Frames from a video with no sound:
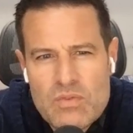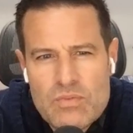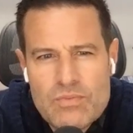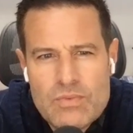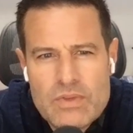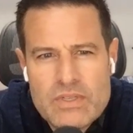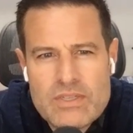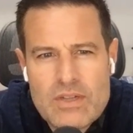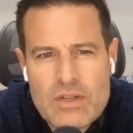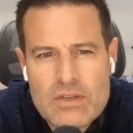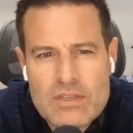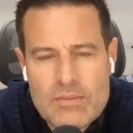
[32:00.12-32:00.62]
We
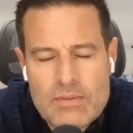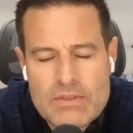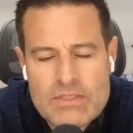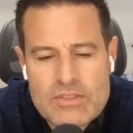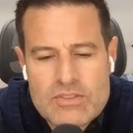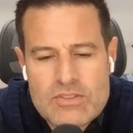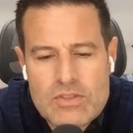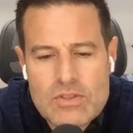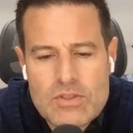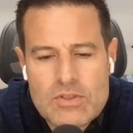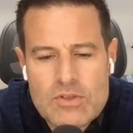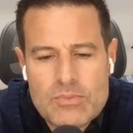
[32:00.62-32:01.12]
talked about this
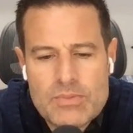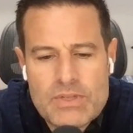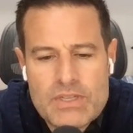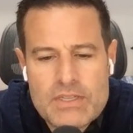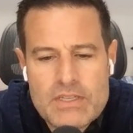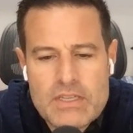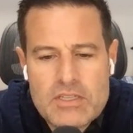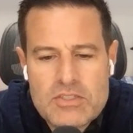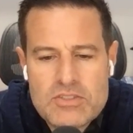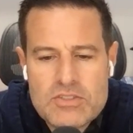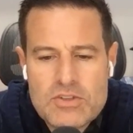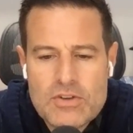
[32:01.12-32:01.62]
a little bit
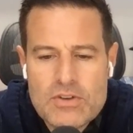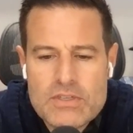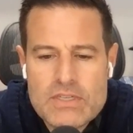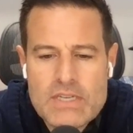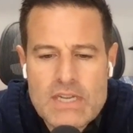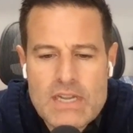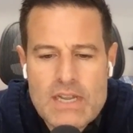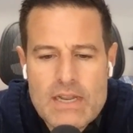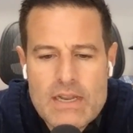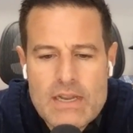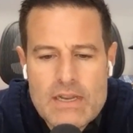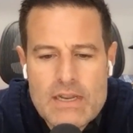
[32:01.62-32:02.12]

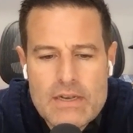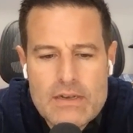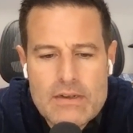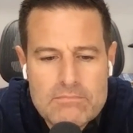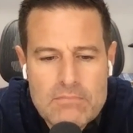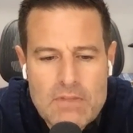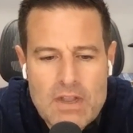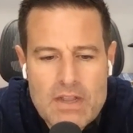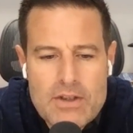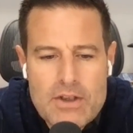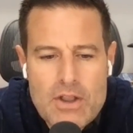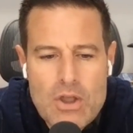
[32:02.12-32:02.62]
yesterday, and
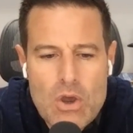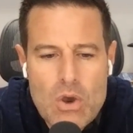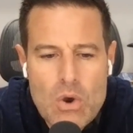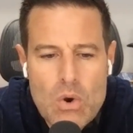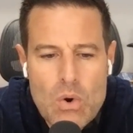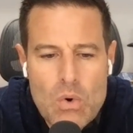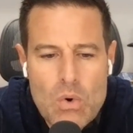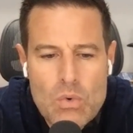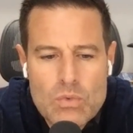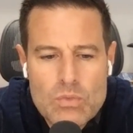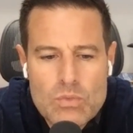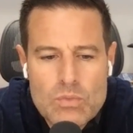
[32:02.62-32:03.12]
I
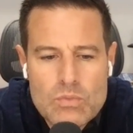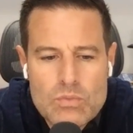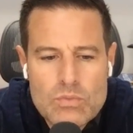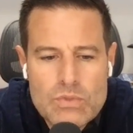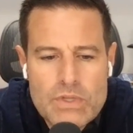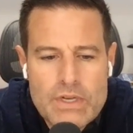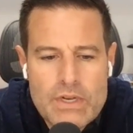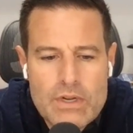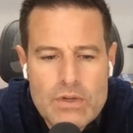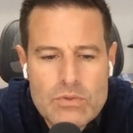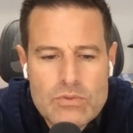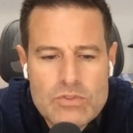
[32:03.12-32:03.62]
know,
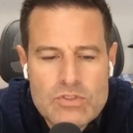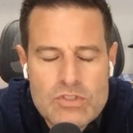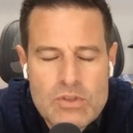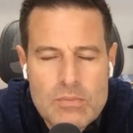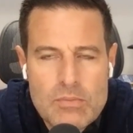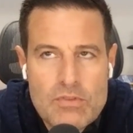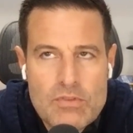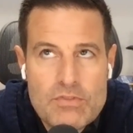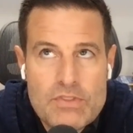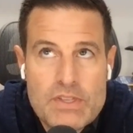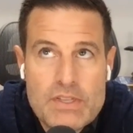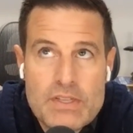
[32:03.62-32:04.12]
some
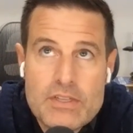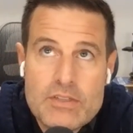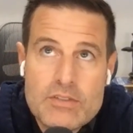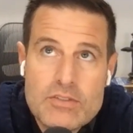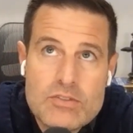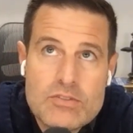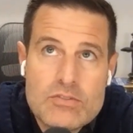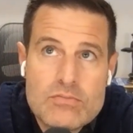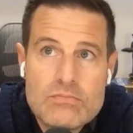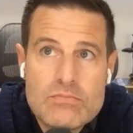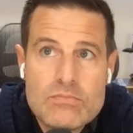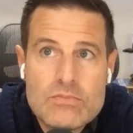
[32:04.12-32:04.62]
of
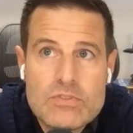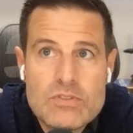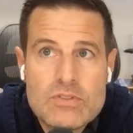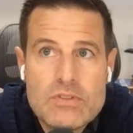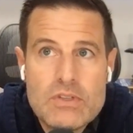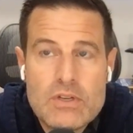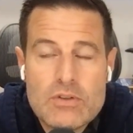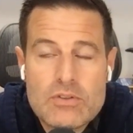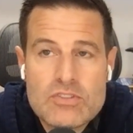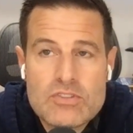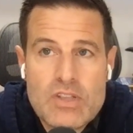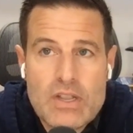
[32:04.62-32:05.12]
these,
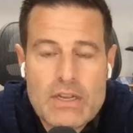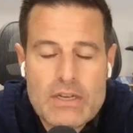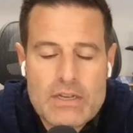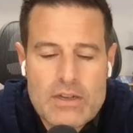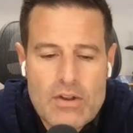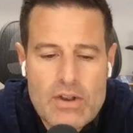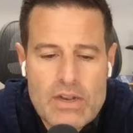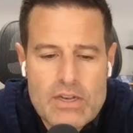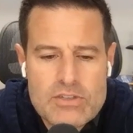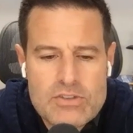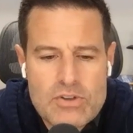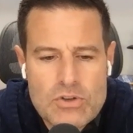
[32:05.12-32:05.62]

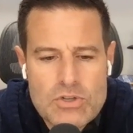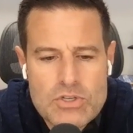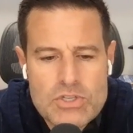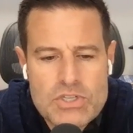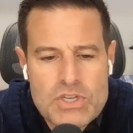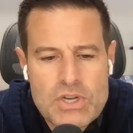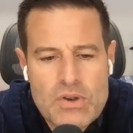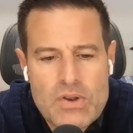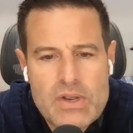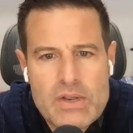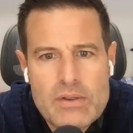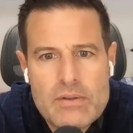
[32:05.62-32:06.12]
secondary and
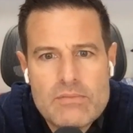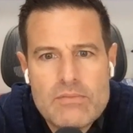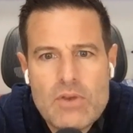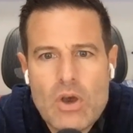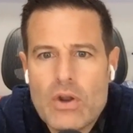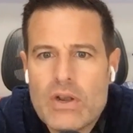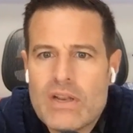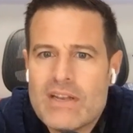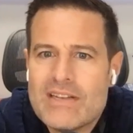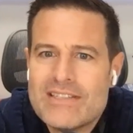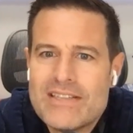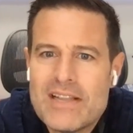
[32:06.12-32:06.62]
tertiary
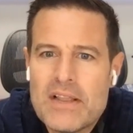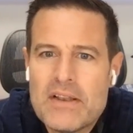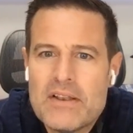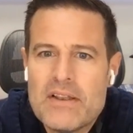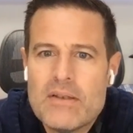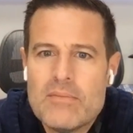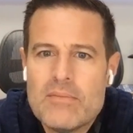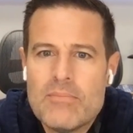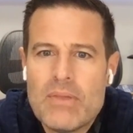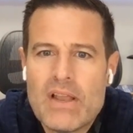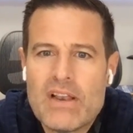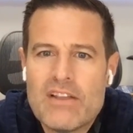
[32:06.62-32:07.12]

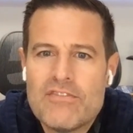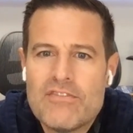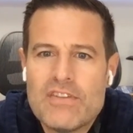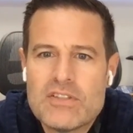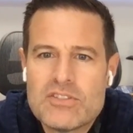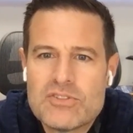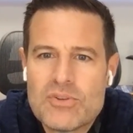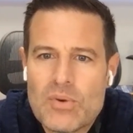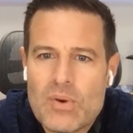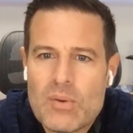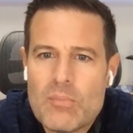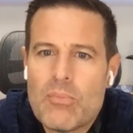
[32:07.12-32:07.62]
unintended
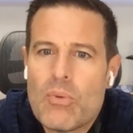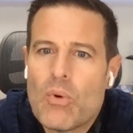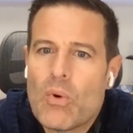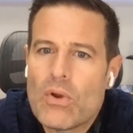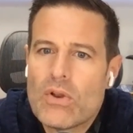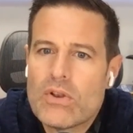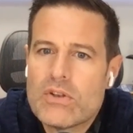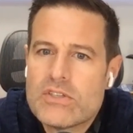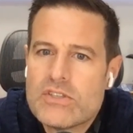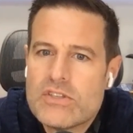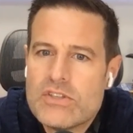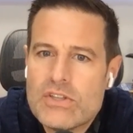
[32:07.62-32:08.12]
benefits are
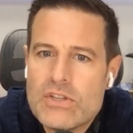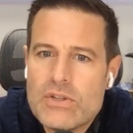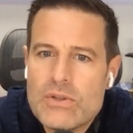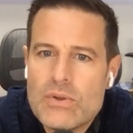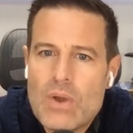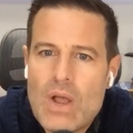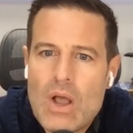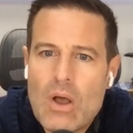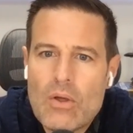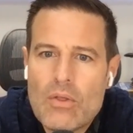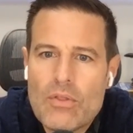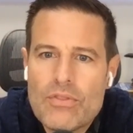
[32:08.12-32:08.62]
important to you:
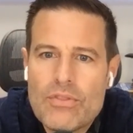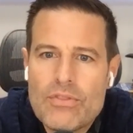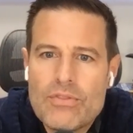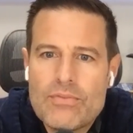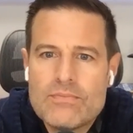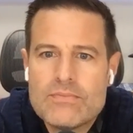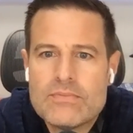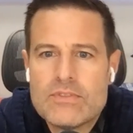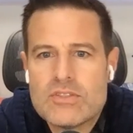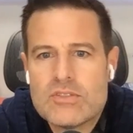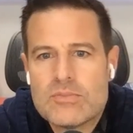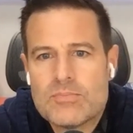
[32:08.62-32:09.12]
health
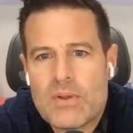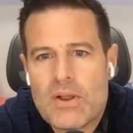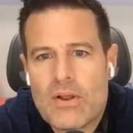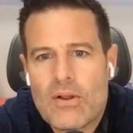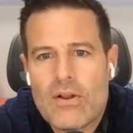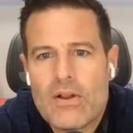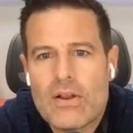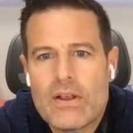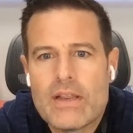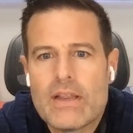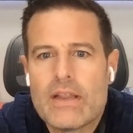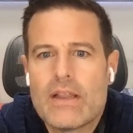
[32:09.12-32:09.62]

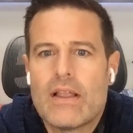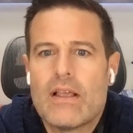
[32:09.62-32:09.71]
disparity,